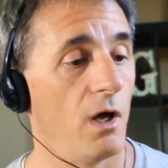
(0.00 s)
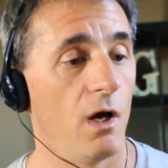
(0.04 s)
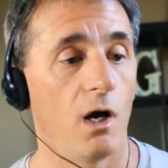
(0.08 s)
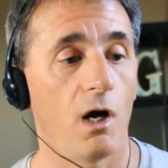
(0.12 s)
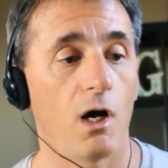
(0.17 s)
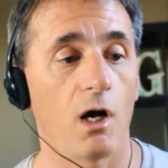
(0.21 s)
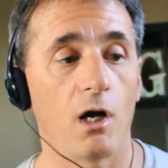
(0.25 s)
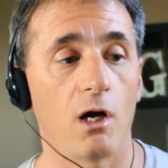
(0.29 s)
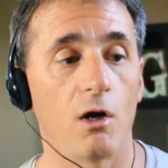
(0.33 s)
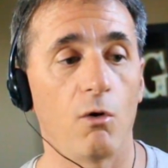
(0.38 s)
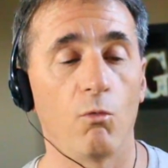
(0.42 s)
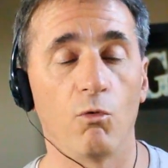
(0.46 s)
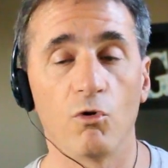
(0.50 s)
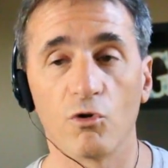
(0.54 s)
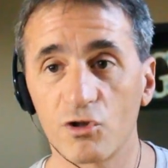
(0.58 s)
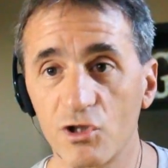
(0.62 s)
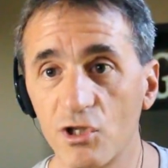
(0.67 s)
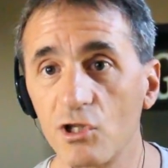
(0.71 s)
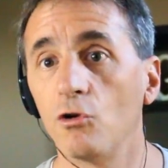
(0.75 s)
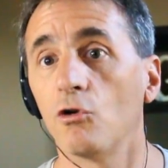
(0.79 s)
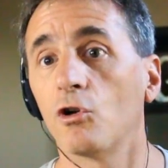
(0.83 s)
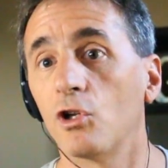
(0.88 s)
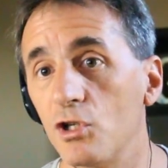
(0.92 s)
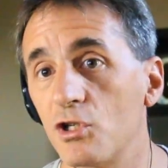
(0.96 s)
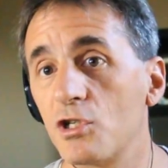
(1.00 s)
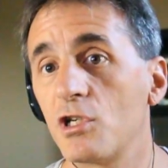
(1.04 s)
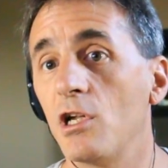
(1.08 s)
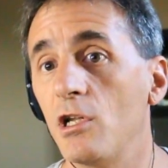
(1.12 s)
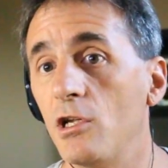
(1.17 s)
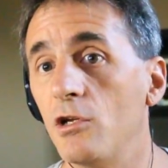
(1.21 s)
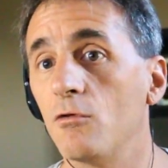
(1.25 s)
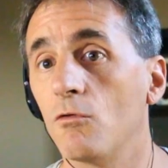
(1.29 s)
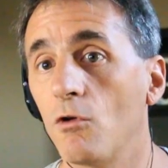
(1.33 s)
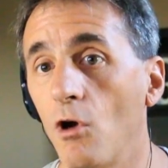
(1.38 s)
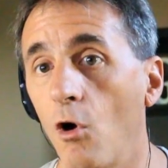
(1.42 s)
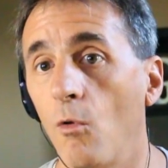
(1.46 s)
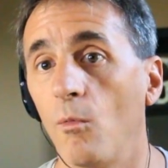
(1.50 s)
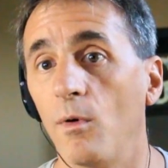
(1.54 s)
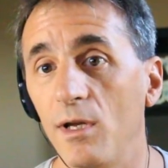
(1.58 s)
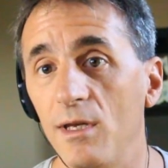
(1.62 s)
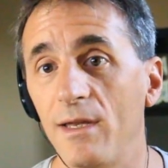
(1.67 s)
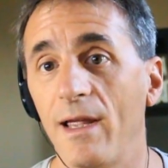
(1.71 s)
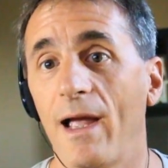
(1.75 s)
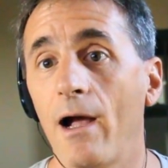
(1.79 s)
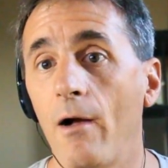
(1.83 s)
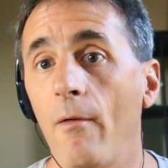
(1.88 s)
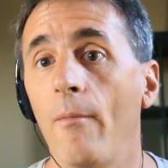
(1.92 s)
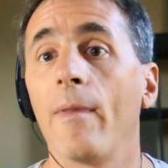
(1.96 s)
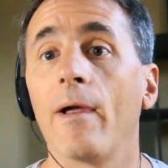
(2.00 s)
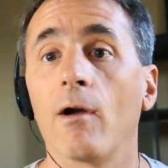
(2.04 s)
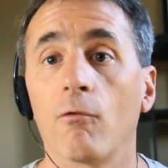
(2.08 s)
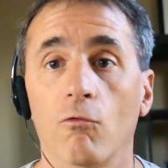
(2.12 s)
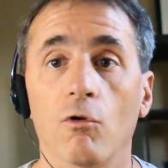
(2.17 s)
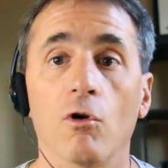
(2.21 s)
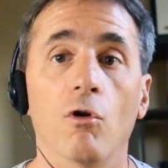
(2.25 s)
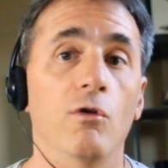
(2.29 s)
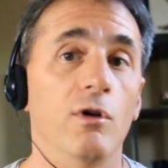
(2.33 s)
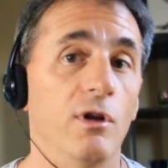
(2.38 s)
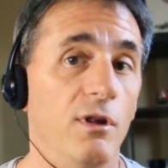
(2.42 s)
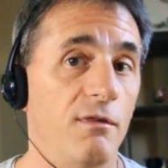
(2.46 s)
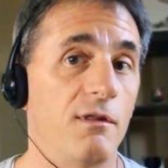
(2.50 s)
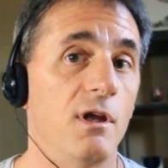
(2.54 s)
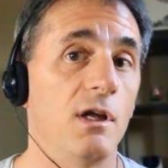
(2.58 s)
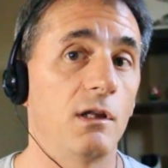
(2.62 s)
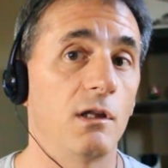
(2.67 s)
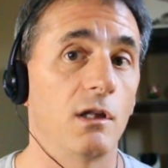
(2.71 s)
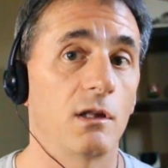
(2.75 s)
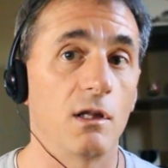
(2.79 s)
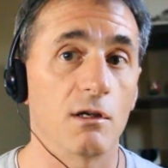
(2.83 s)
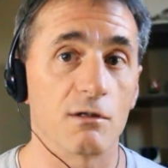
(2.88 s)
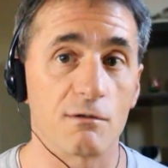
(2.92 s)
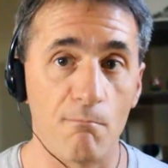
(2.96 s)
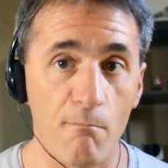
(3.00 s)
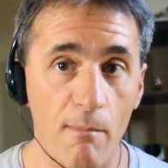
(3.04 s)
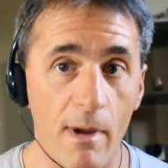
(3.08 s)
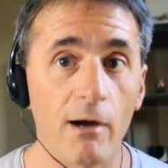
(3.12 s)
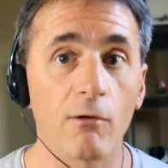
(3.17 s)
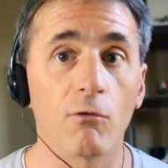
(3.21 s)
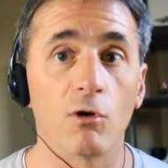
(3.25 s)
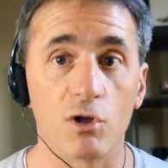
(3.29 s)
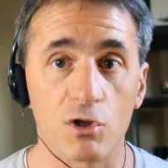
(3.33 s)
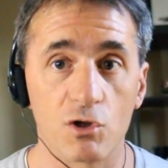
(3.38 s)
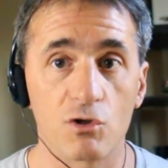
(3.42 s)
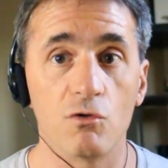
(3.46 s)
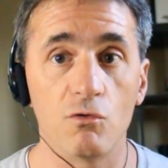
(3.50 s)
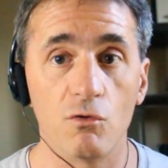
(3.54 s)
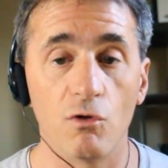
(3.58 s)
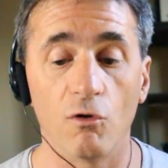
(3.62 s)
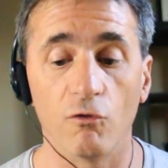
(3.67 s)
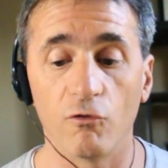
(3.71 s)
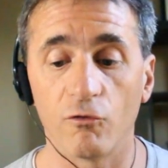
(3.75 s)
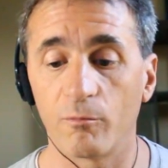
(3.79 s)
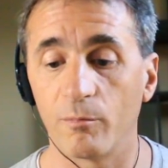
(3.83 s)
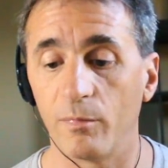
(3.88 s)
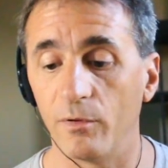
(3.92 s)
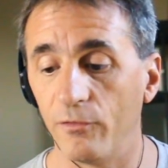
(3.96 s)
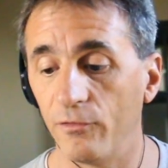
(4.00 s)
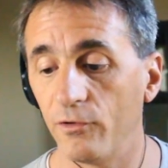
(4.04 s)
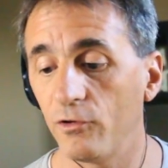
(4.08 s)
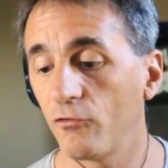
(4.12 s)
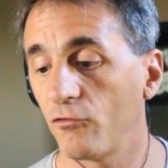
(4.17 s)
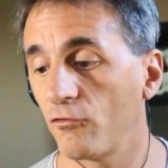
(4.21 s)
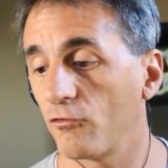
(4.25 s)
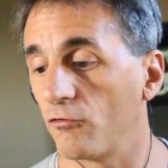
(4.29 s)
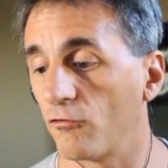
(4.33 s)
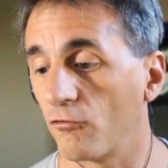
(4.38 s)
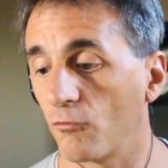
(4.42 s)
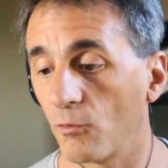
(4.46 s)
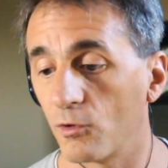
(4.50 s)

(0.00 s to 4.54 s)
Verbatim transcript: will still continue going down that road and think that there's merit to those positions,